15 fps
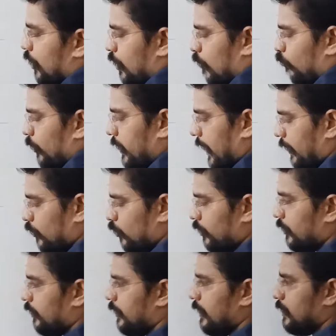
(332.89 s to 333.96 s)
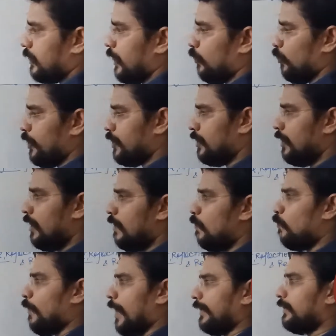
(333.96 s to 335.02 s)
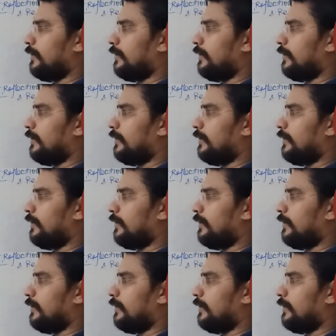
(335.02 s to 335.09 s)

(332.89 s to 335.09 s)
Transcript: We cannot distinguish whether